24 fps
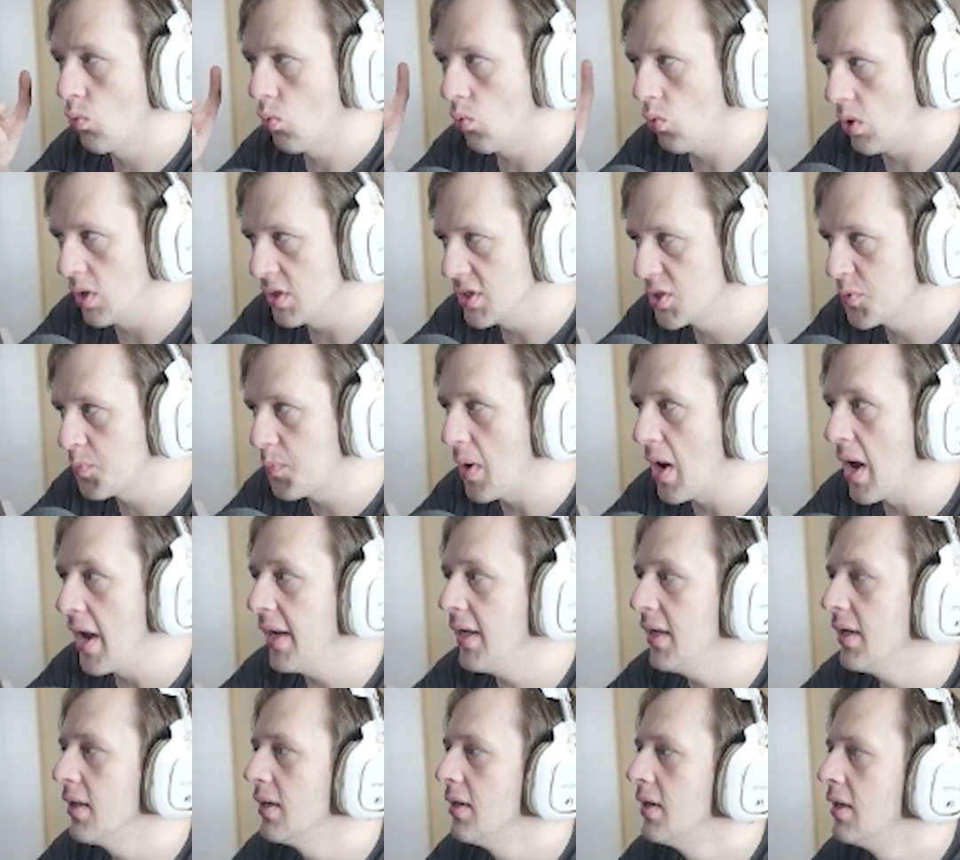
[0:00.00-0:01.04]
one
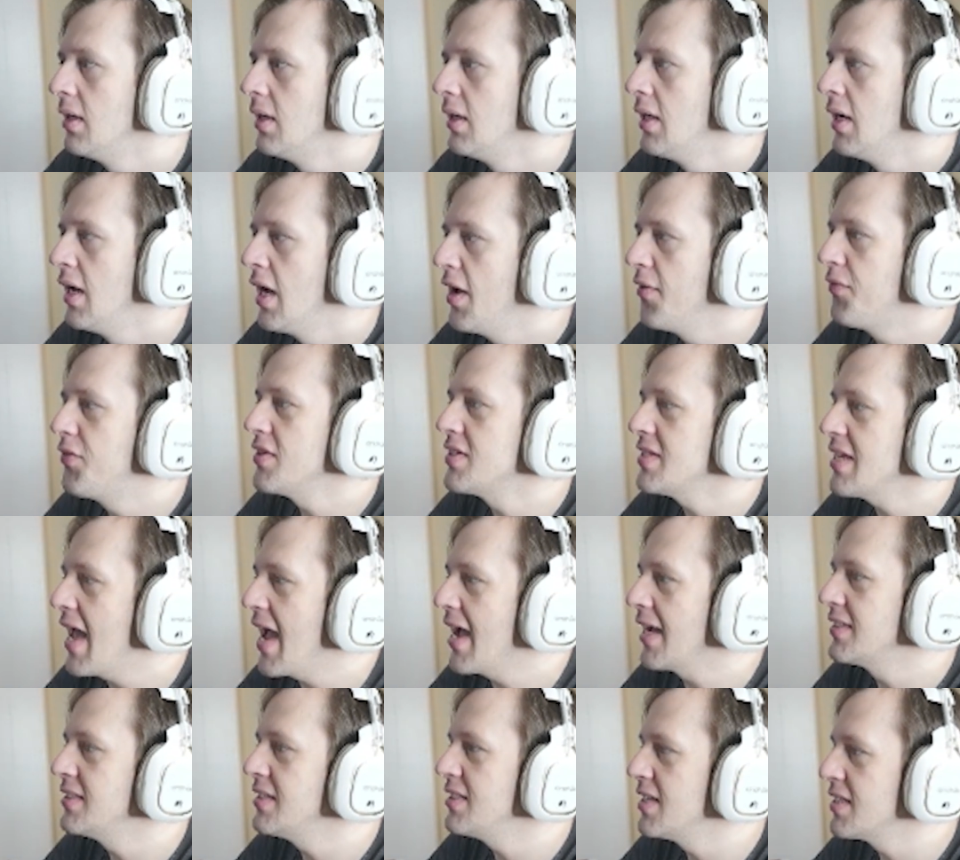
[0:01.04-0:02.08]
spike. If this
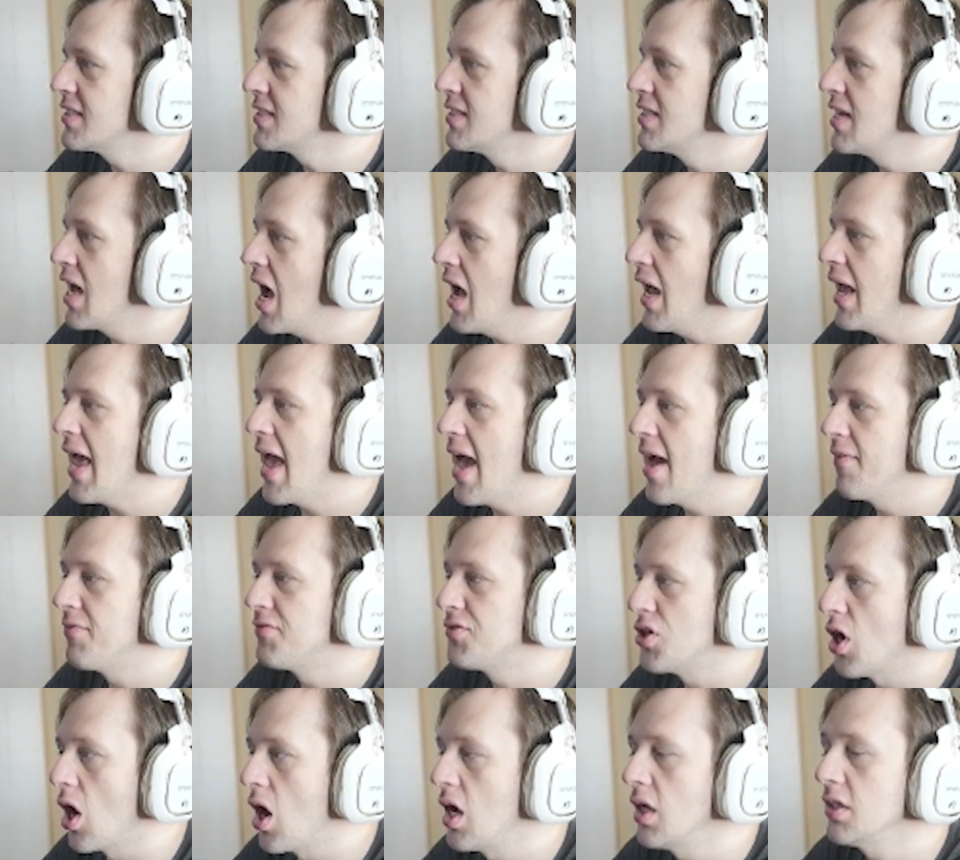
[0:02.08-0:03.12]
Axie does not have
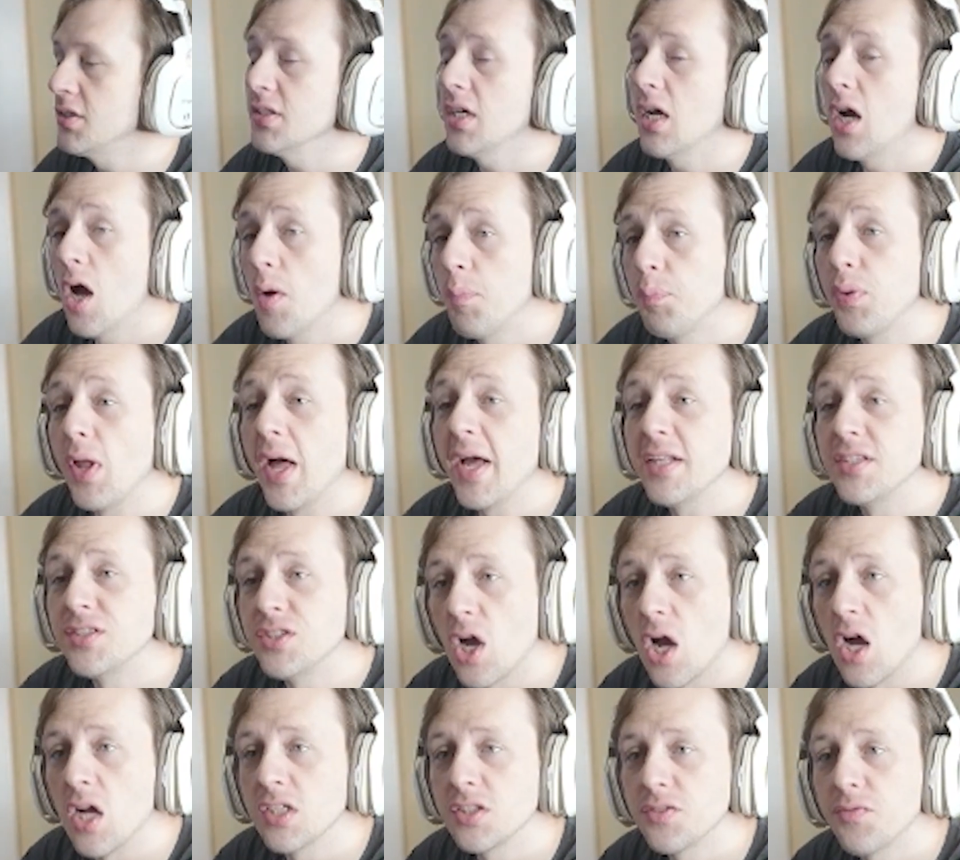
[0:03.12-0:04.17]
taunt, apply
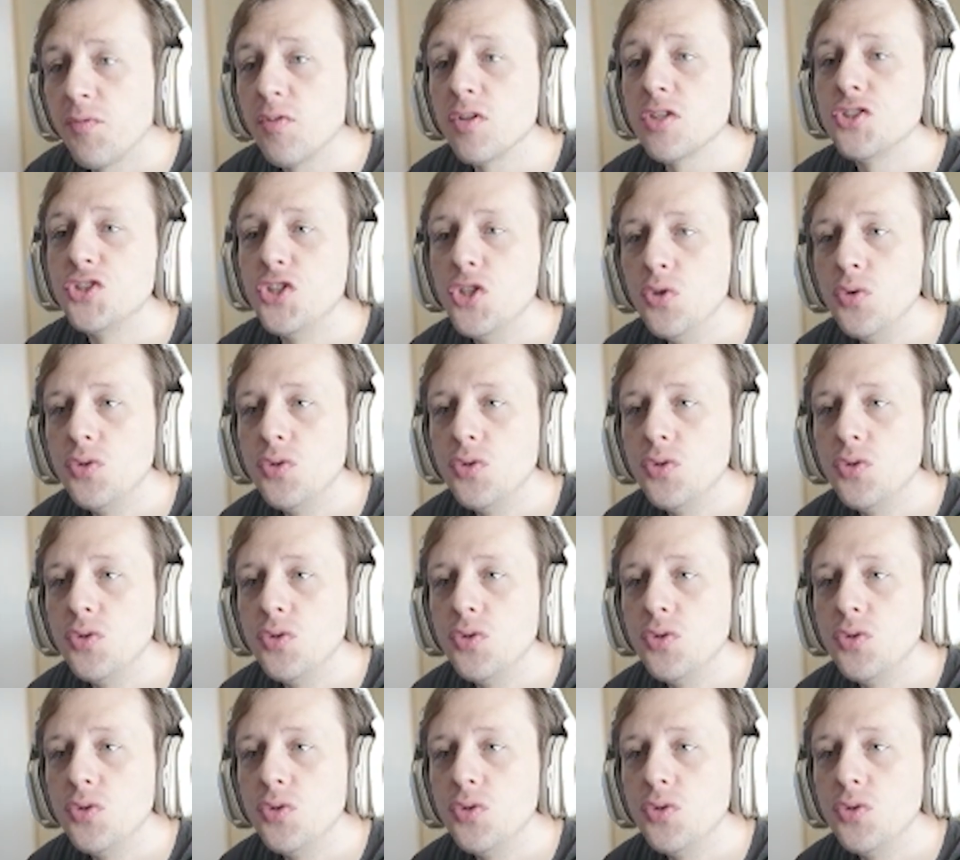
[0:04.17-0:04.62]
taunt for two